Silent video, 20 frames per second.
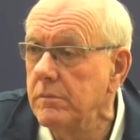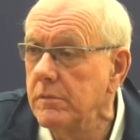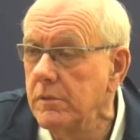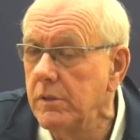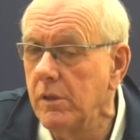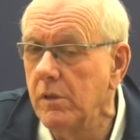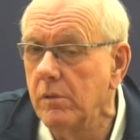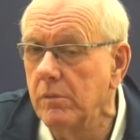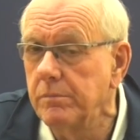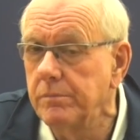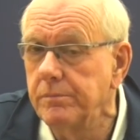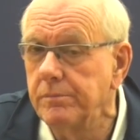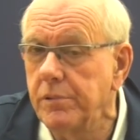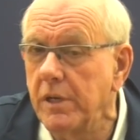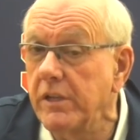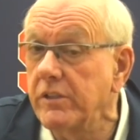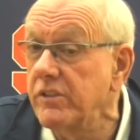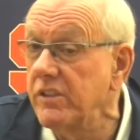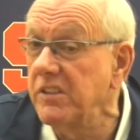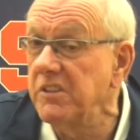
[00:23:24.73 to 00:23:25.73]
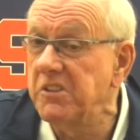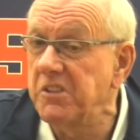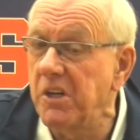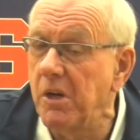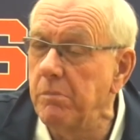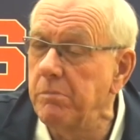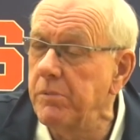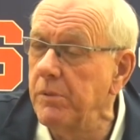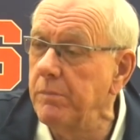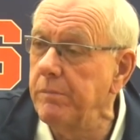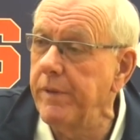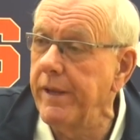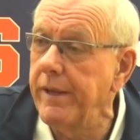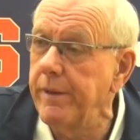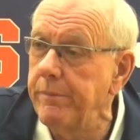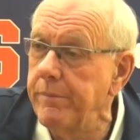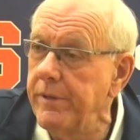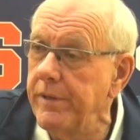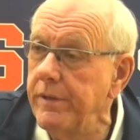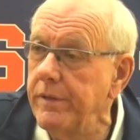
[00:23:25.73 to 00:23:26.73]
You know, Preston Shumpert
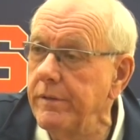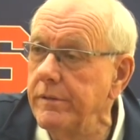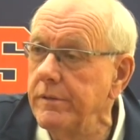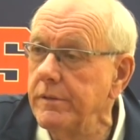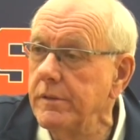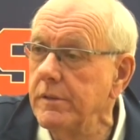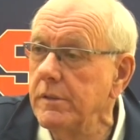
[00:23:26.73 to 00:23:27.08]
maybe.